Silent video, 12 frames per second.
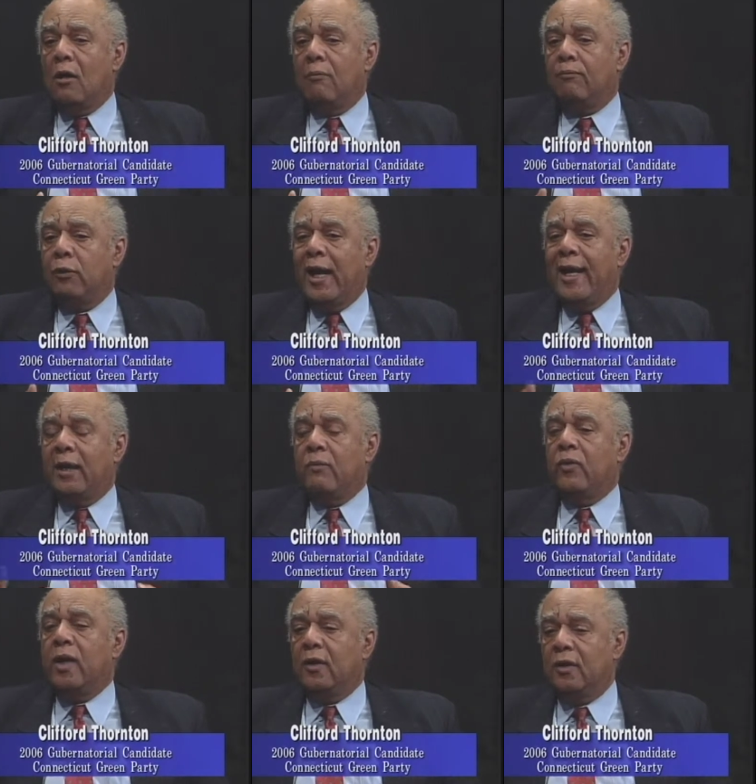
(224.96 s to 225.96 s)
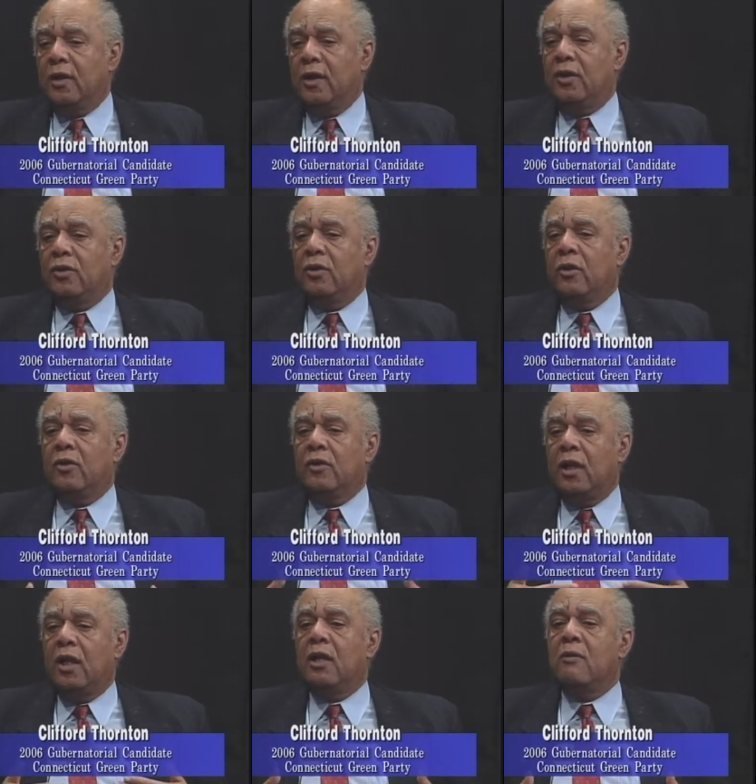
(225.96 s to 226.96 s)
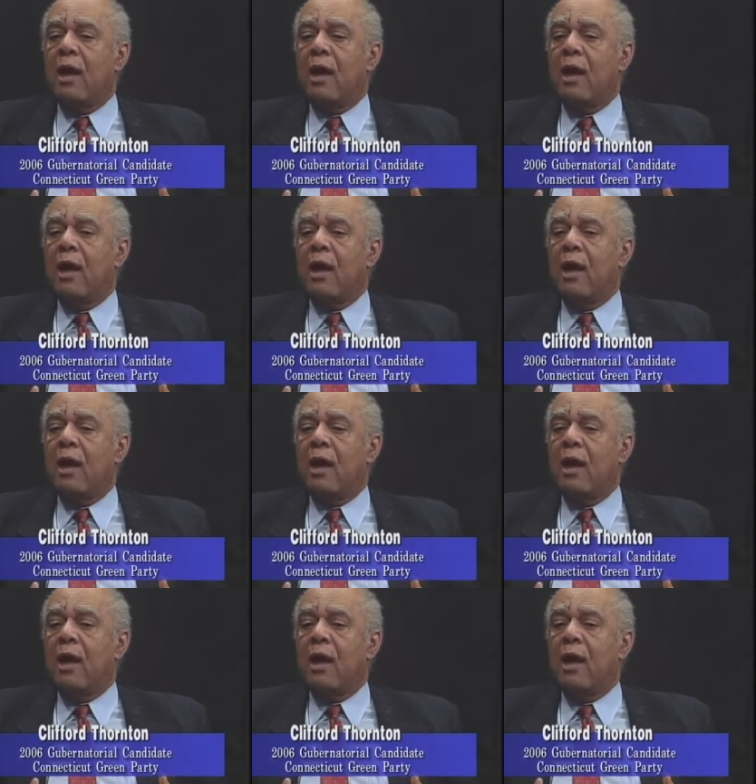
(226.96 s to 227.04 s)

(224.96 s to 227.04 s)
black and brown teenage girls telling you,